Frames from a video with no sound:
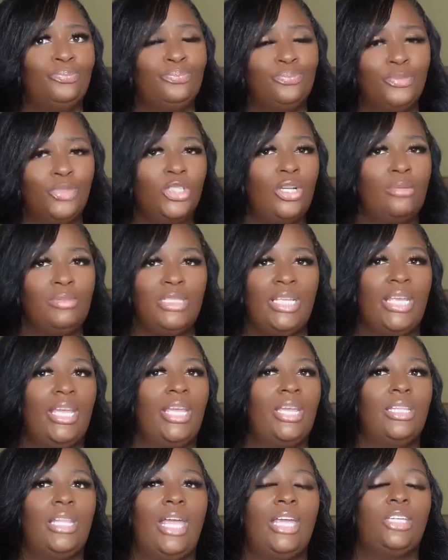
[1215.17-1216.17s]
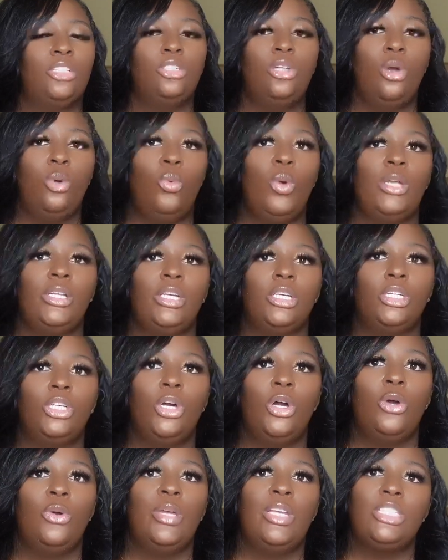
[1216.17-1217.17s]
You know what I'm saying? Like, you don't want to
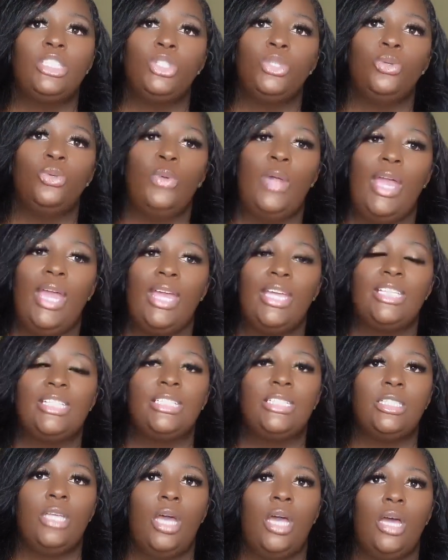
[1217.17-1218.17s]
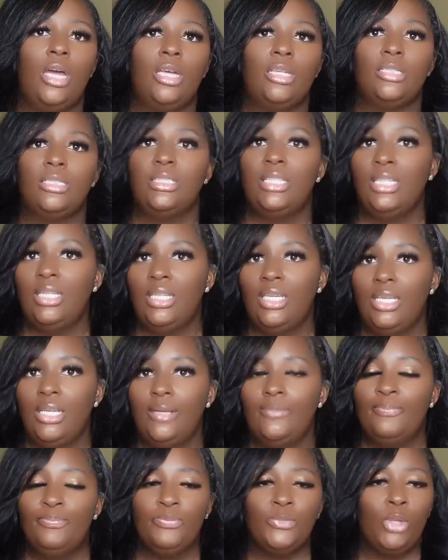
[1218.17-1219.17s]
go into a
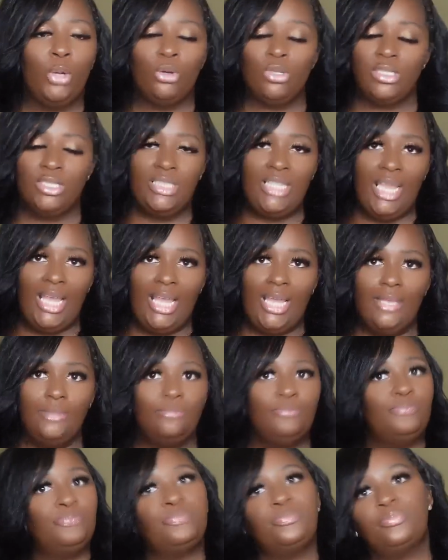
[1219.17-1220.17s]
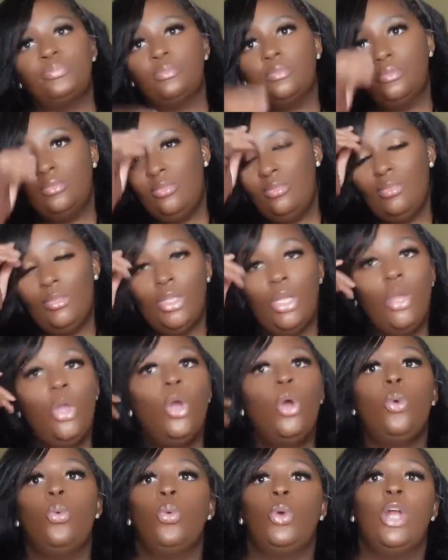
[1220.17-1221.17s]
city or state,
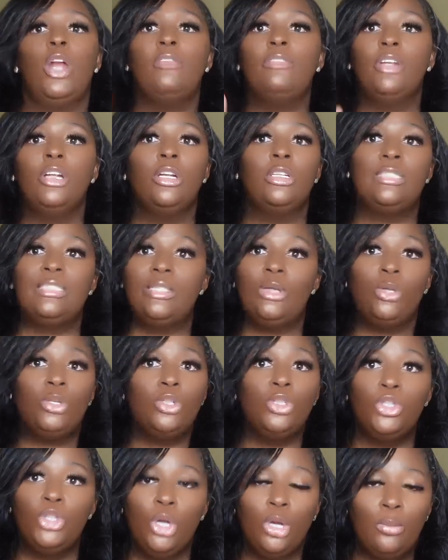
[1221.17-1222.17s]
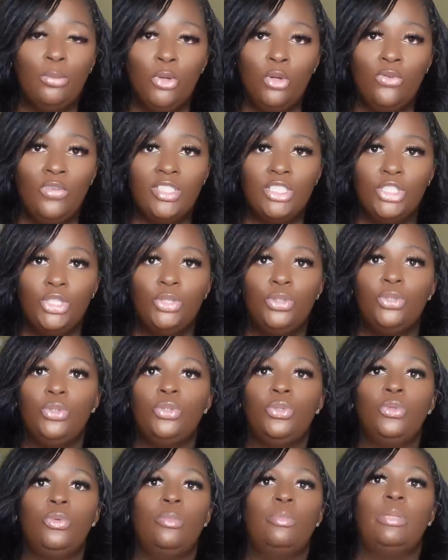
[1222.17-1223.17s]
wherever you're moving
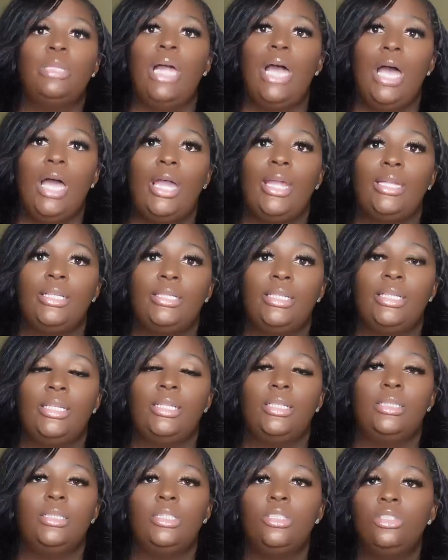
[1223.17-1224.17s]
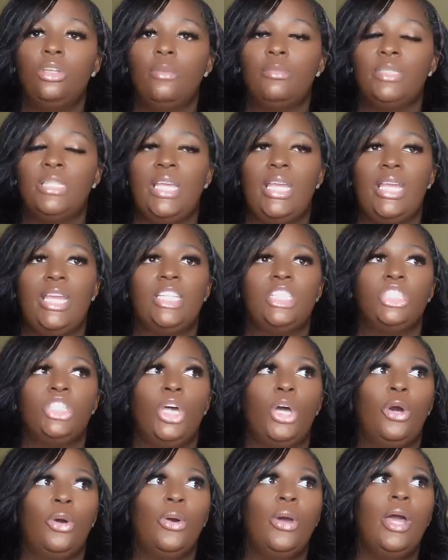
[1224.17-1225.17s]
to, blinded. You know what I'm saying?
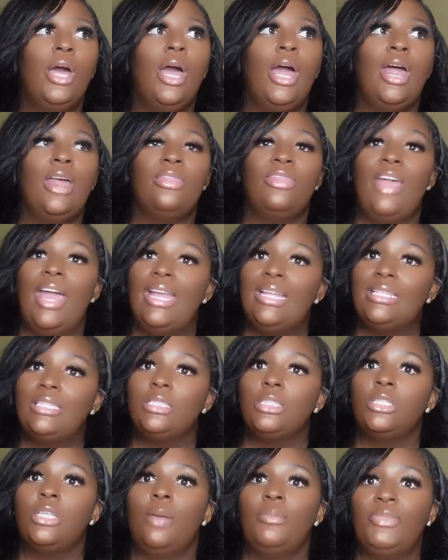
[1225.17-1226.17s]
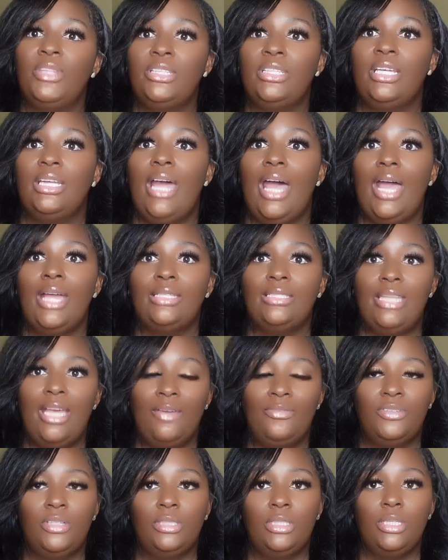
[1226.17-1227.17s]
So that's something that I
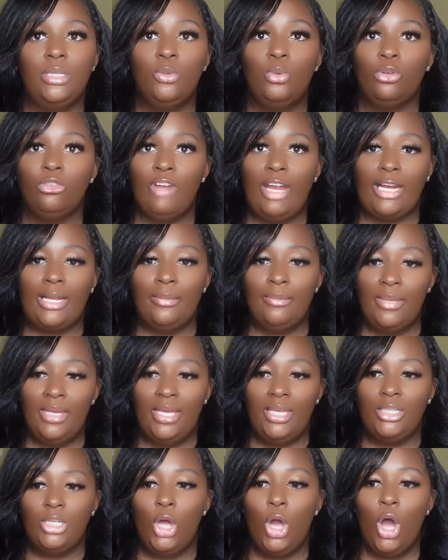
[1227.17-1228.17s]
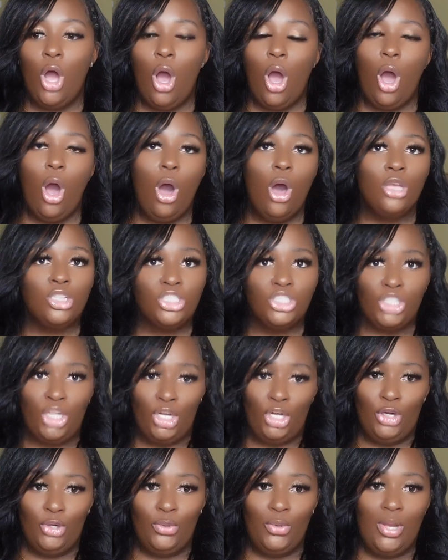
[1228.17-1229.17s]
definitely will recommend
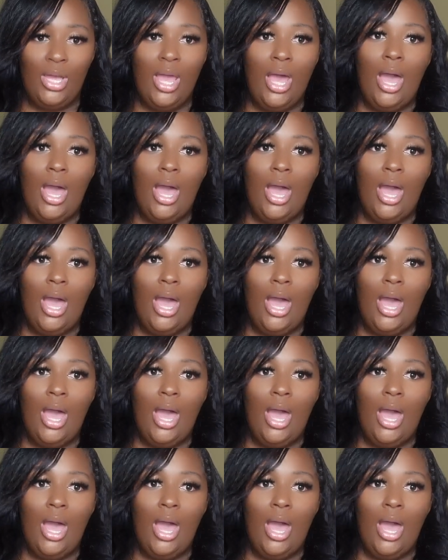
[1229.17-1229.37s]
also.